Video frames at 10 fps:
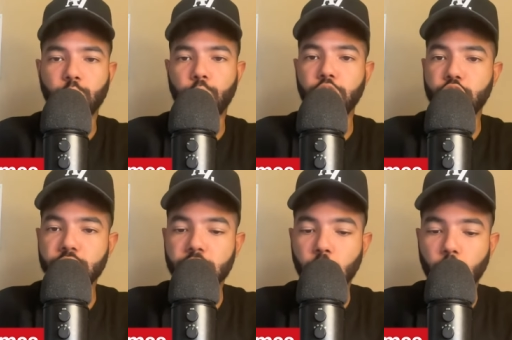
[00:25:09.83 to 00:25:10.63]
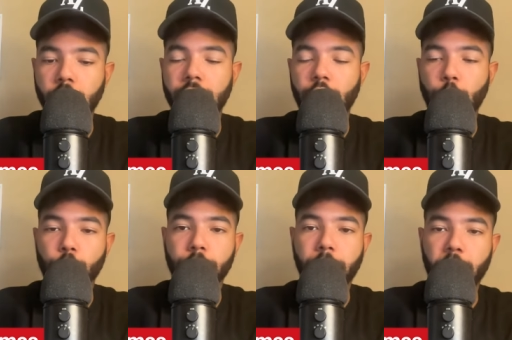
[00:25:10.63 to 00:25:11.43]
When you just look it through
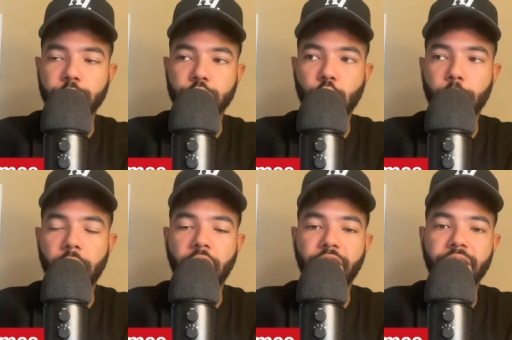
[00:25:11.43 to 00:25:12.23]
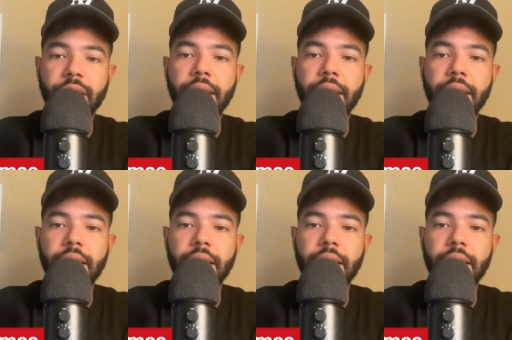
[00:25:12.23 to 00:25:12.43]
the microscope of